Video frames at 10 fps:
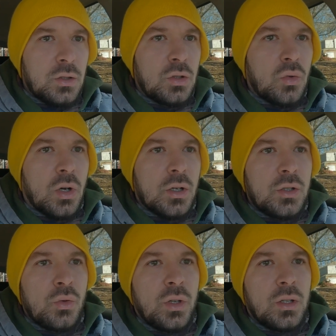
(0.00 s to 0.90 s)
you are
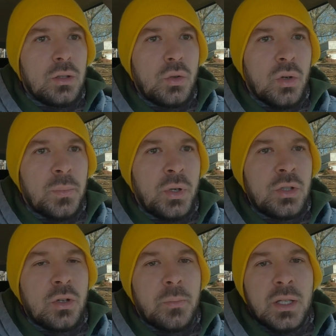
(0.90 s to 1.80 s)

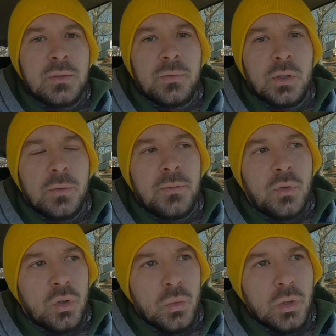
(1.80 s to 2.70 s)
putting your best foot
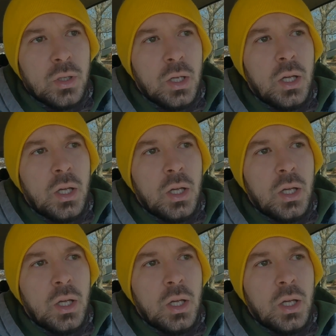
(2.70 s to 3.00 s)
forward.